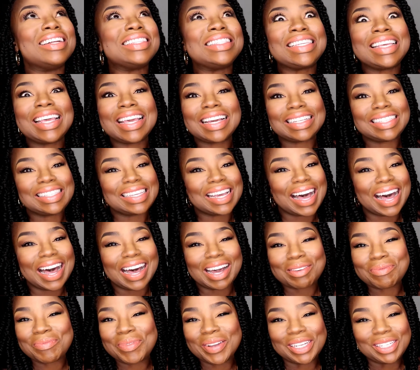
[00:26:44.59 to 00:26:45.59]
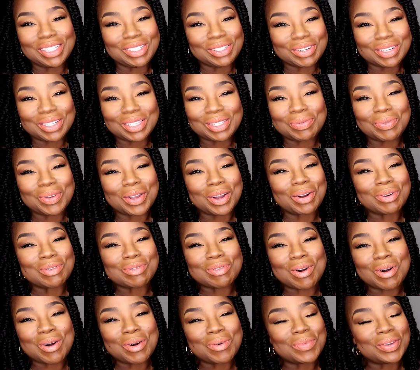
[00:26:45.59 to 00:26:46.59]
TikTok, Pinterest. We are
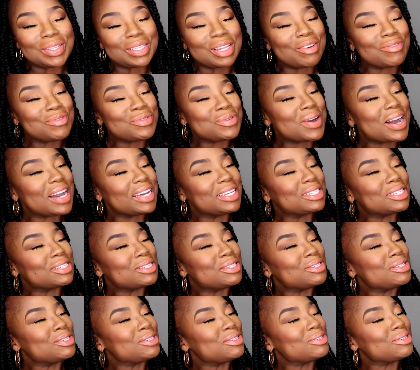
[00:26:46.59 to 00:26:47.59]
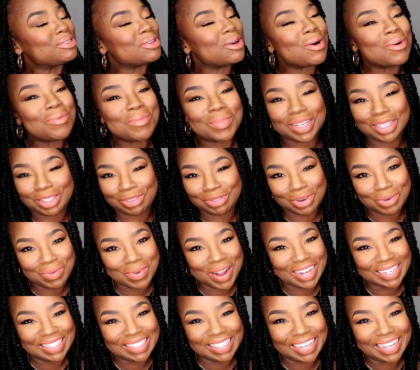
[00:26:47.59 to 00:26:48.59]
growing. We love you guys so much for
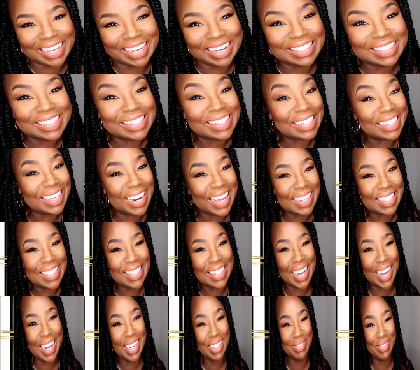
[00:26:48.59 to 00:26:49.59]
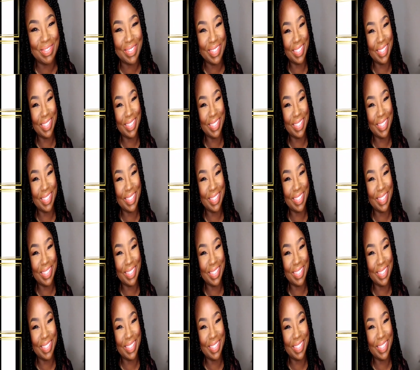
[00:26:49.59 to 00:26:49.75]
watching. Until next time.